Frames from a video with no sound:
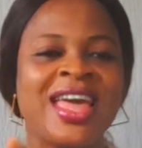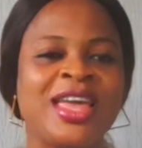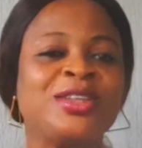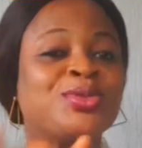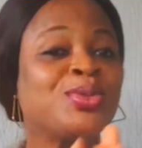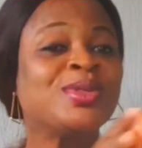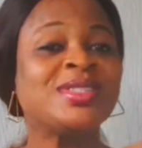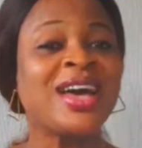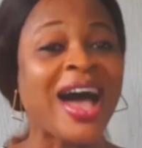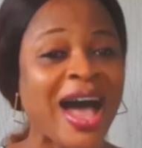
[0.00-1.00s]
It won't
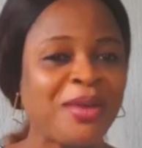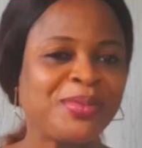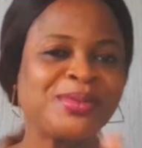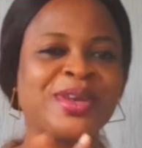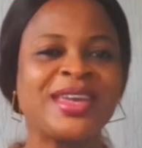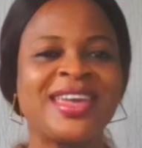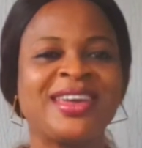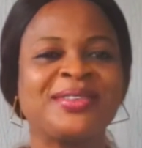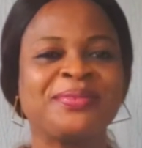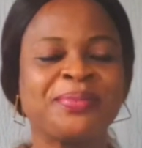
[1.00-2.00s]
happen
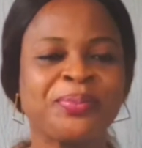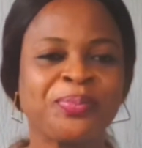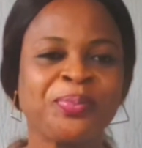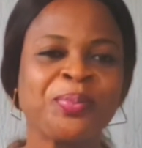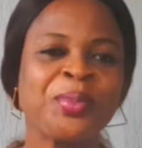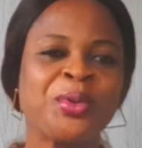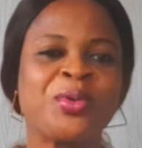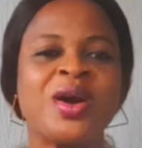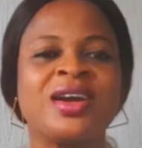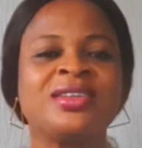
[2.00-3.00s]
again.
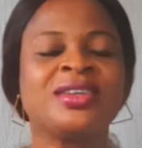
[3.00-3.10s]
Right.